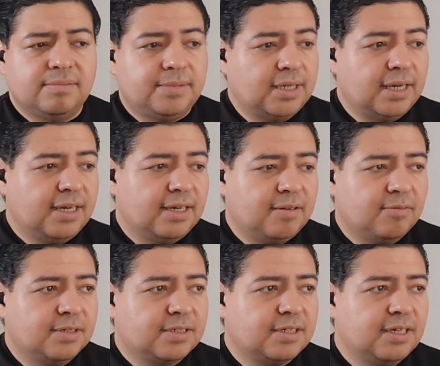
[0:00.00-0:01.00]
dead and
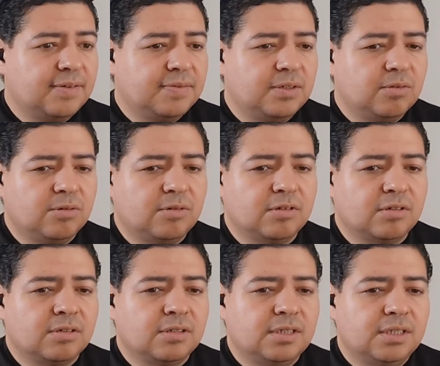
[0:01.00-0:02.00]
went to heaven? Or
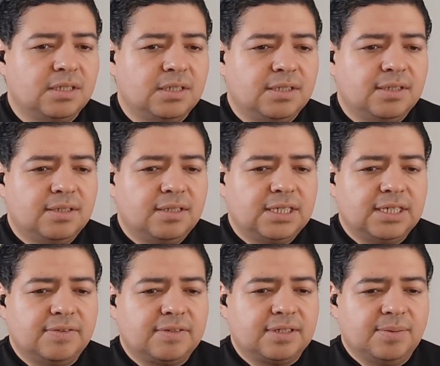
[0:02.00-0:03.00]

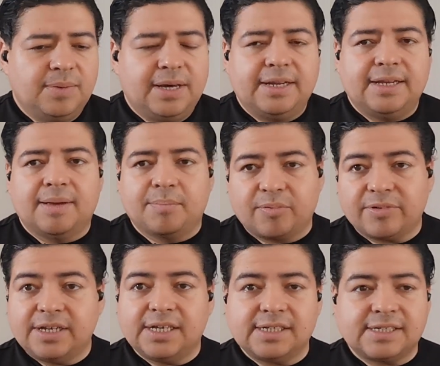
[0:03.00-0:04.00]
is somebody that
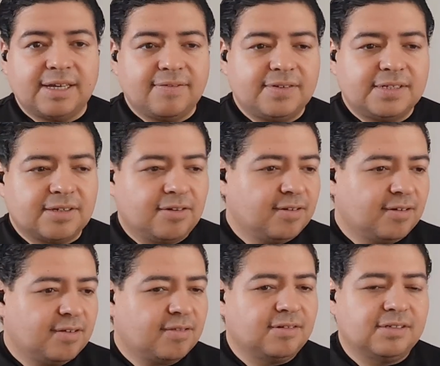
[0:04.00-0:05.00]
brings heaven to
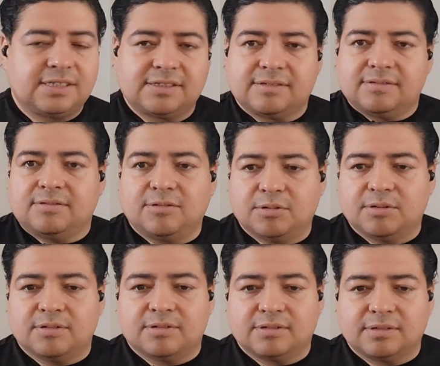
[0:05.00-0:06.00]
earth?
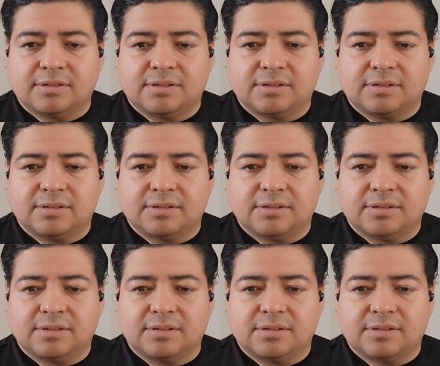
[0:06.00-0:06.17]
Or